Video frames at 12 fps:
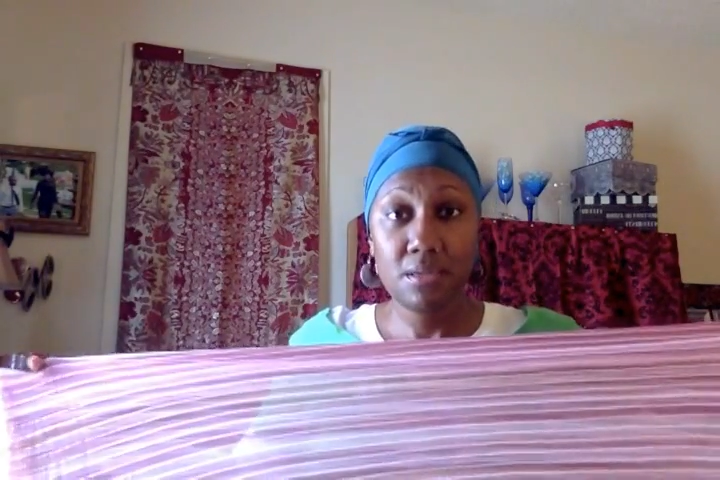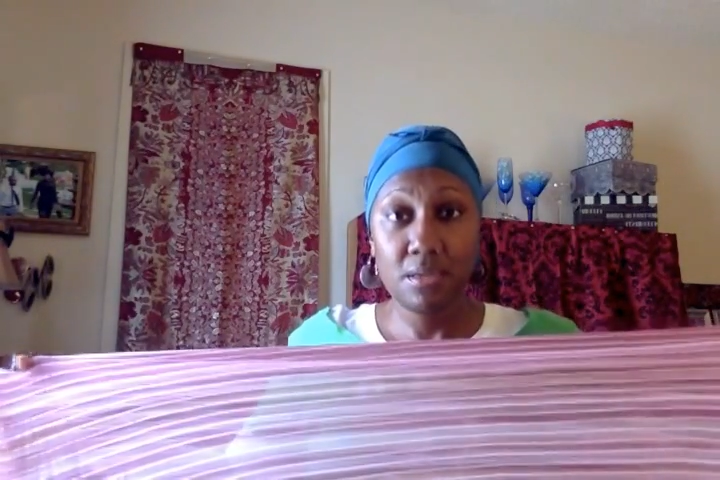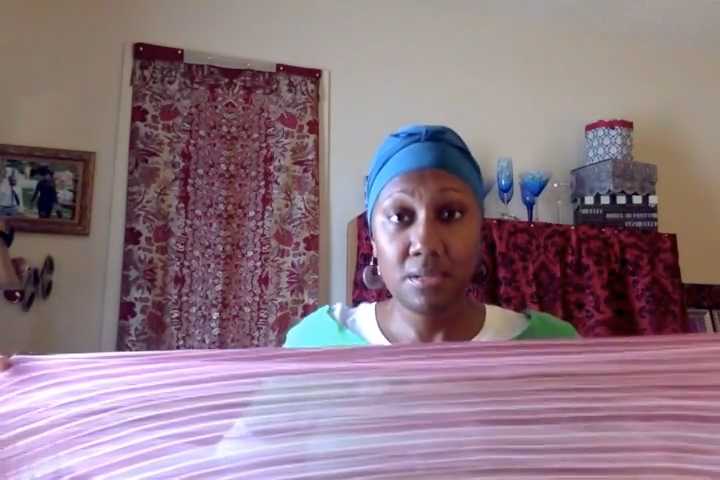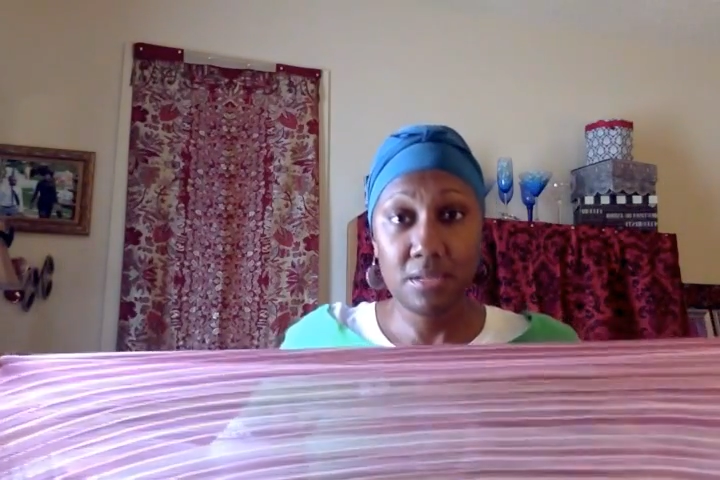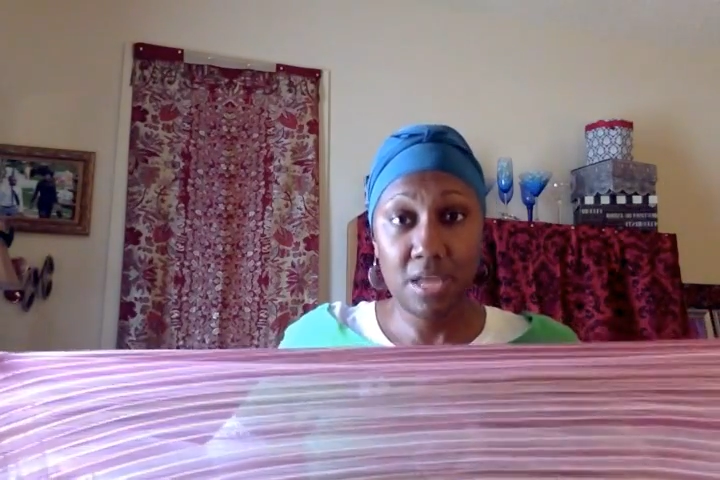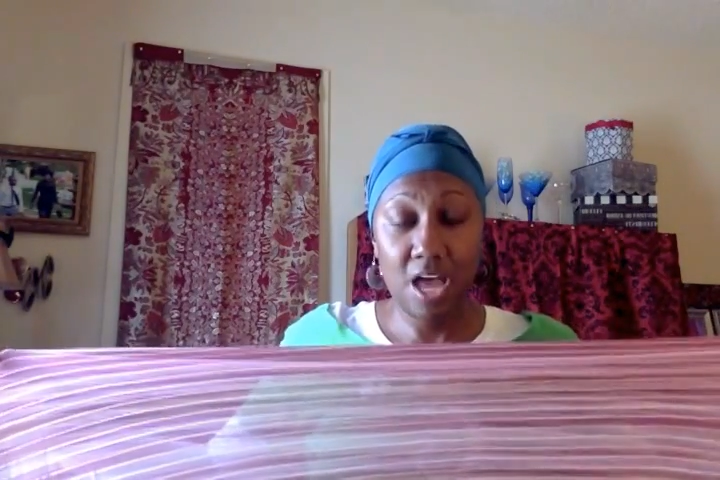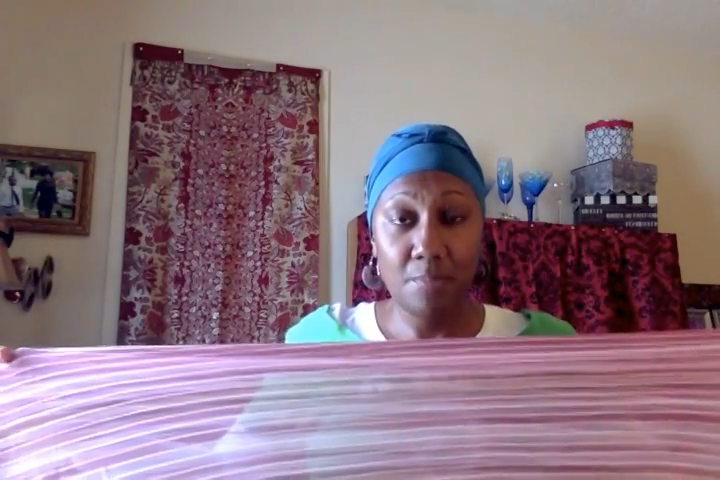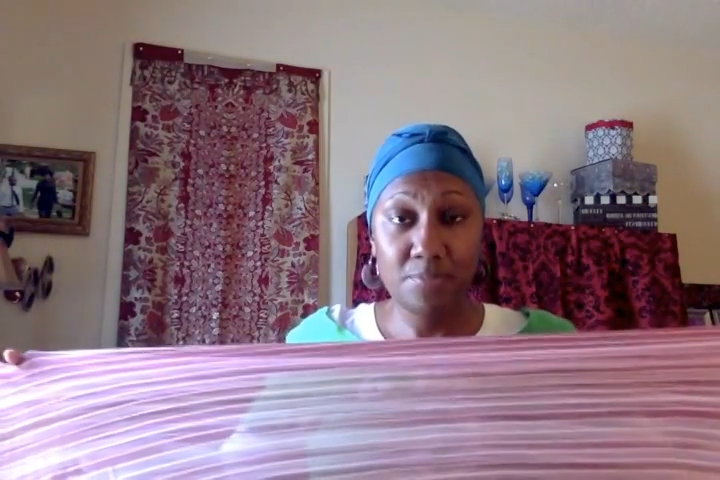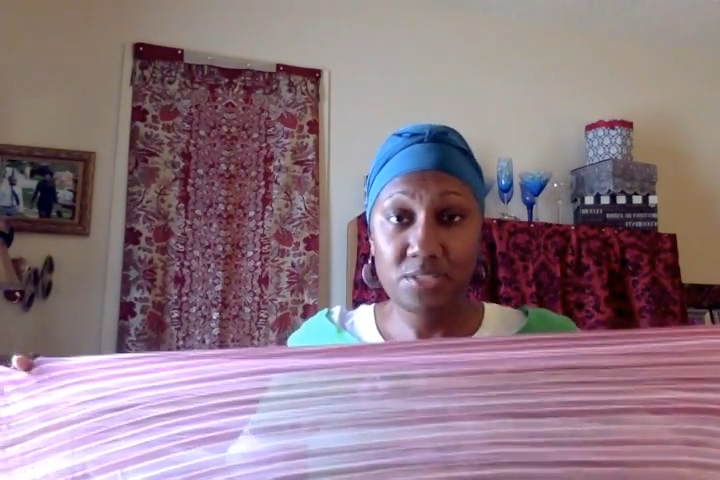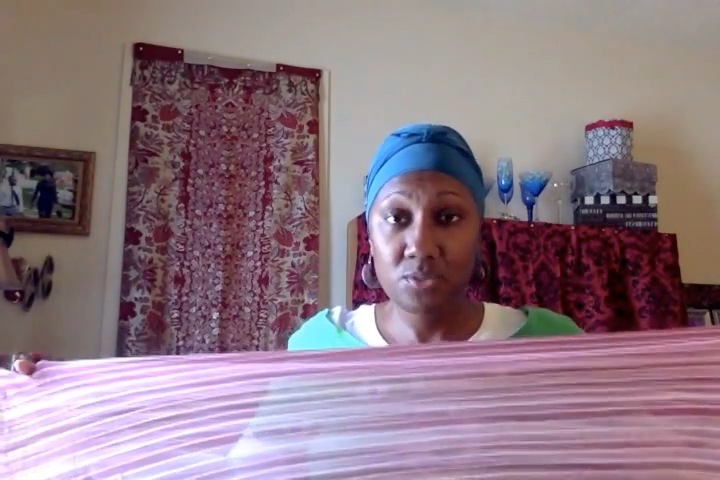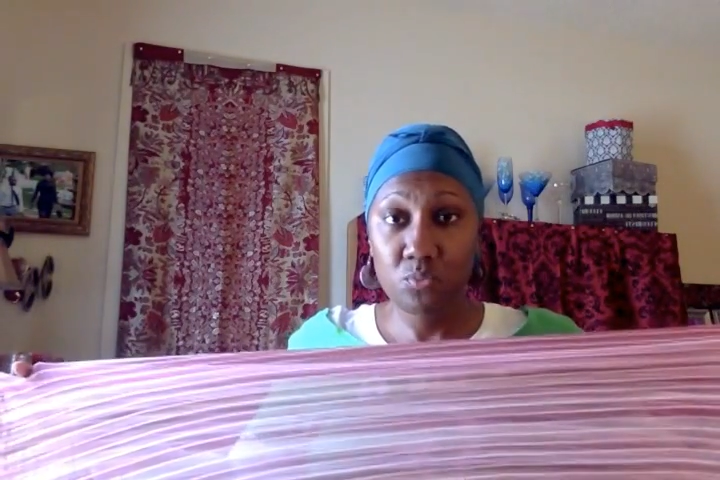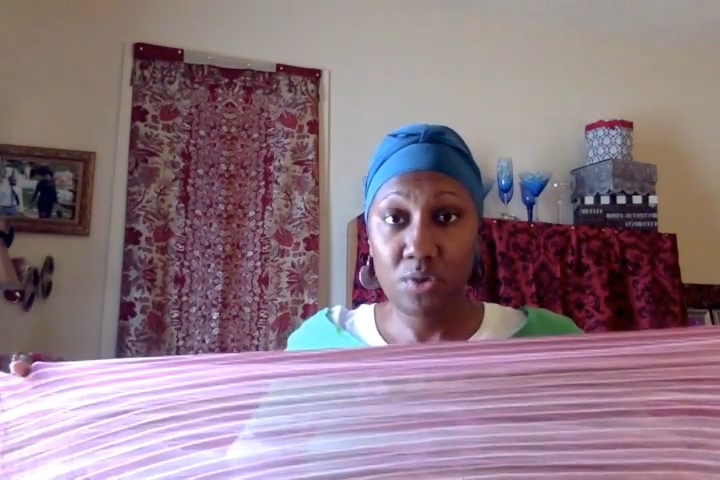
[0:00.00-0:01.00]
in an
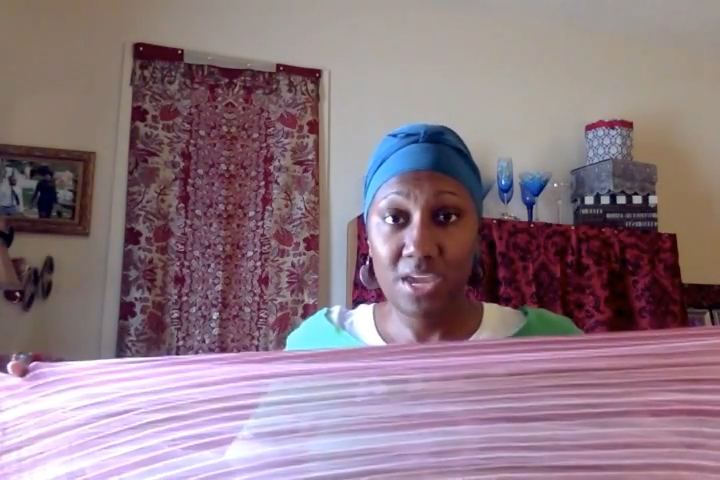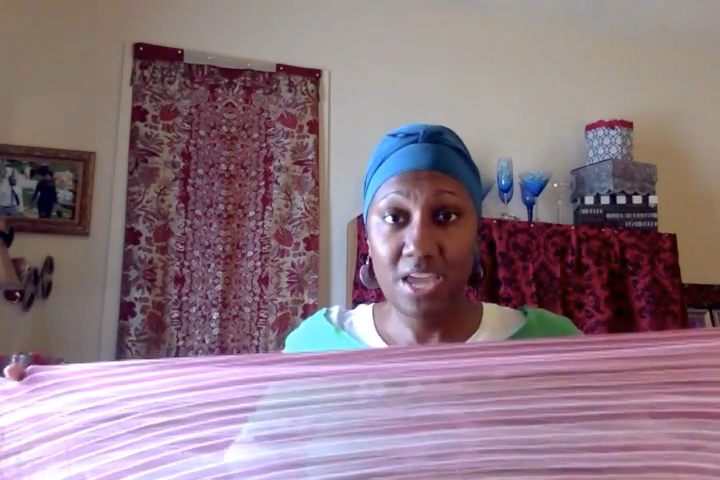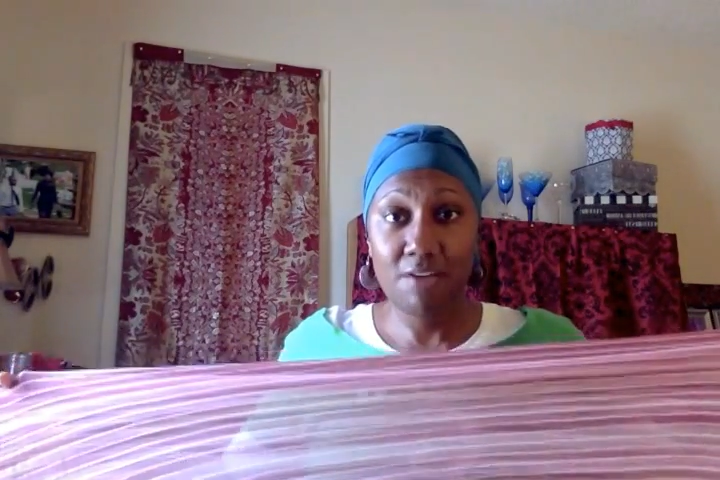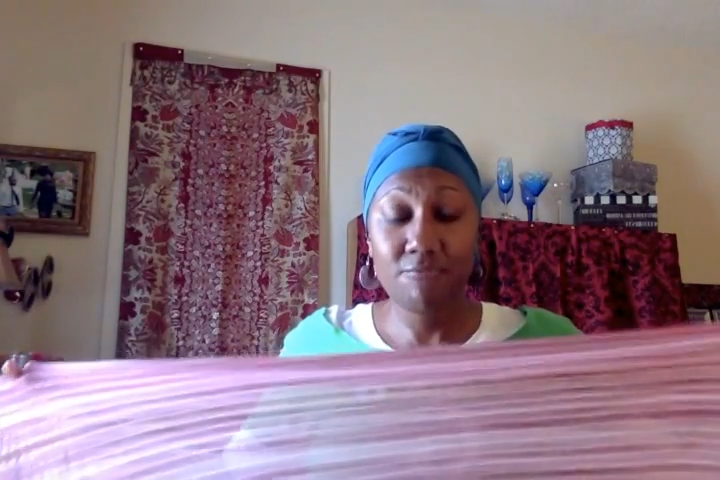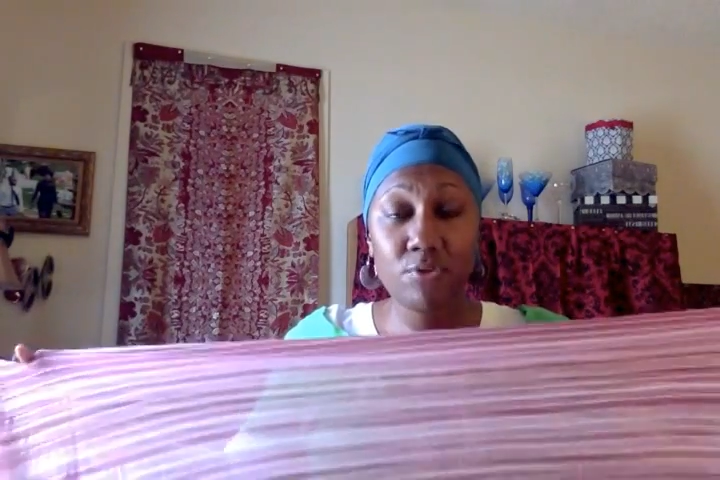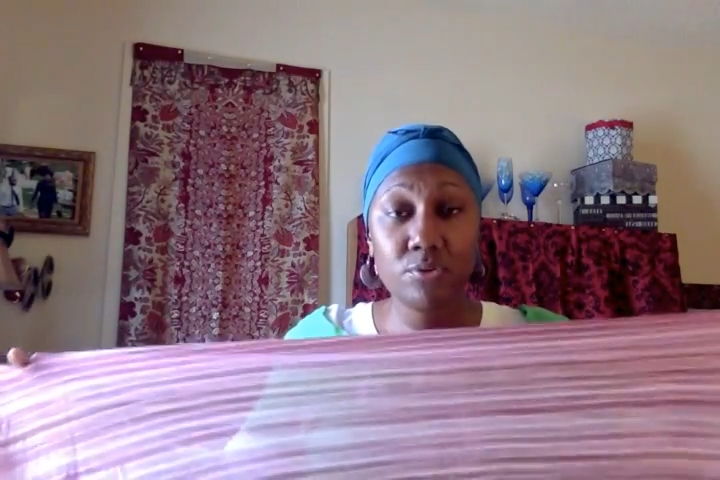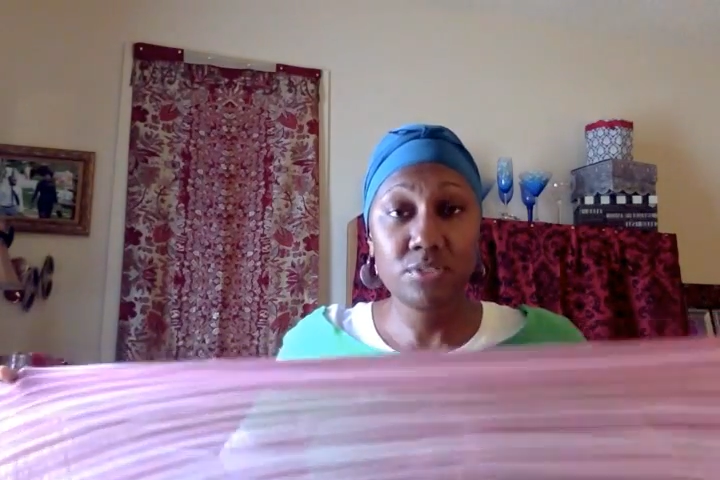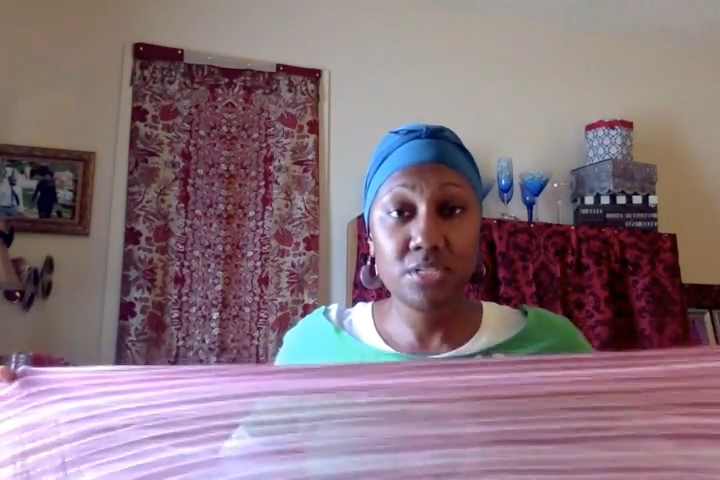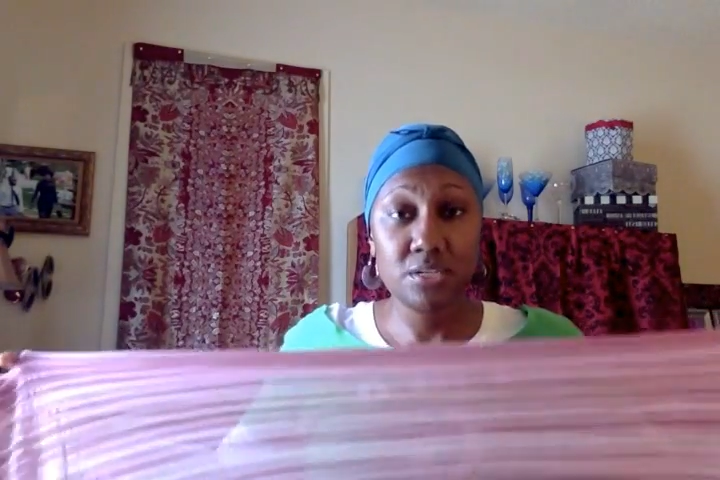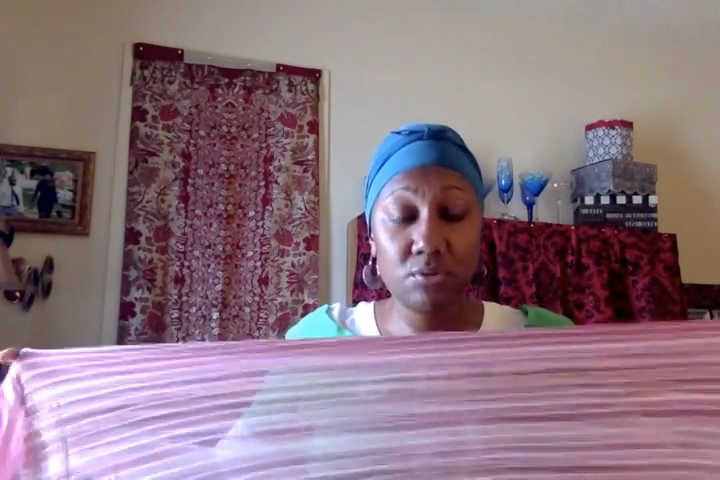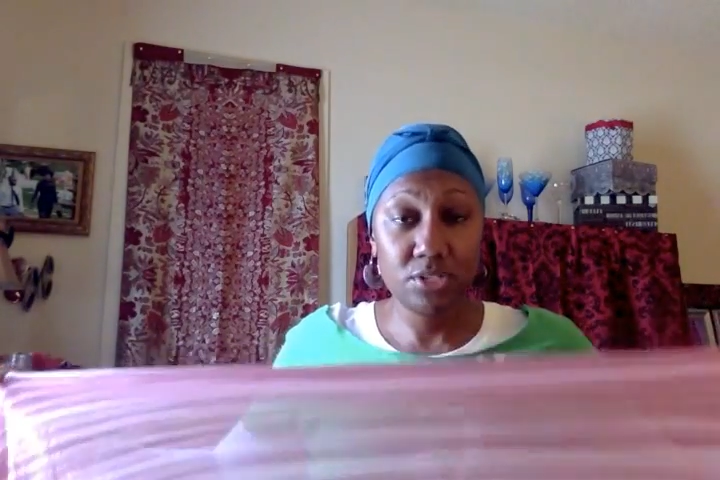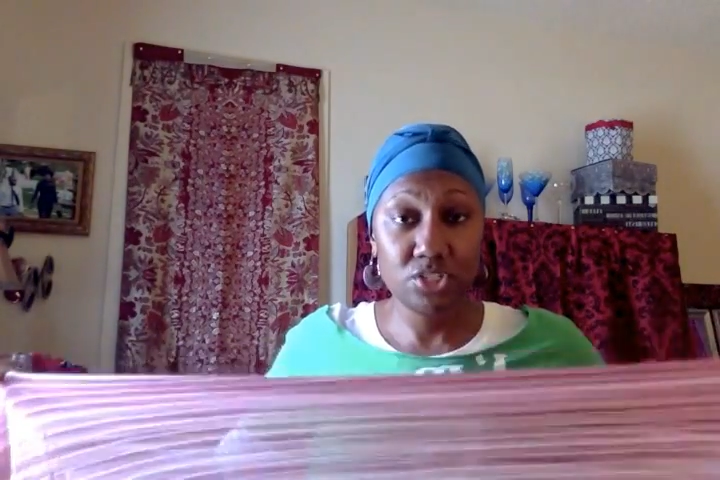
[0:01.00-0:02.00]
opposite way. I folded
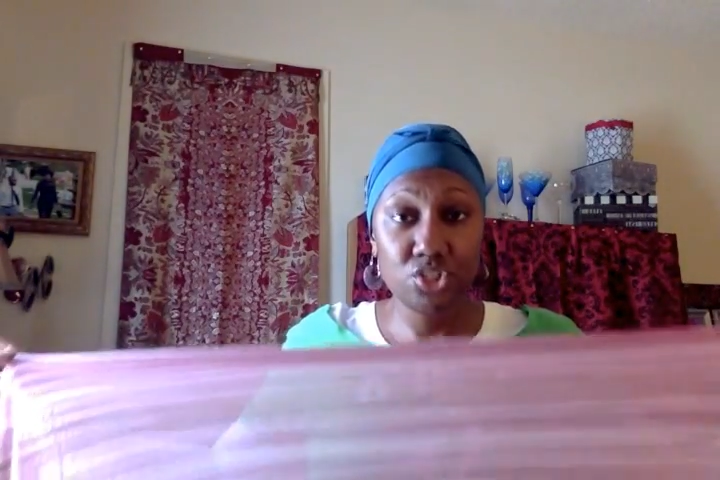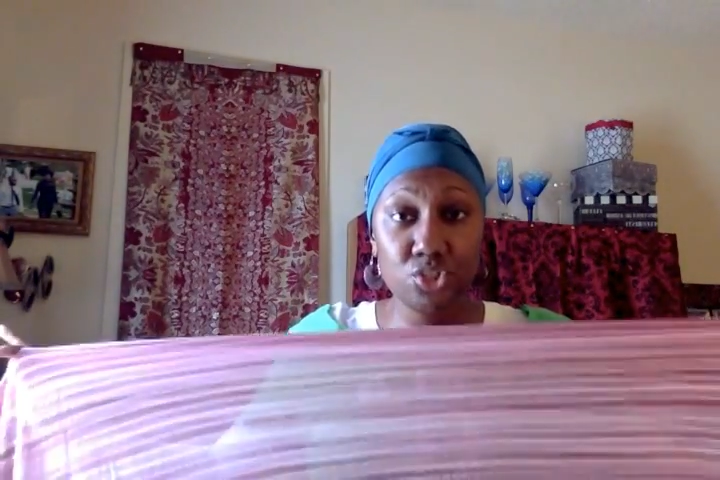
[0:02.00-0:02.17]
it on its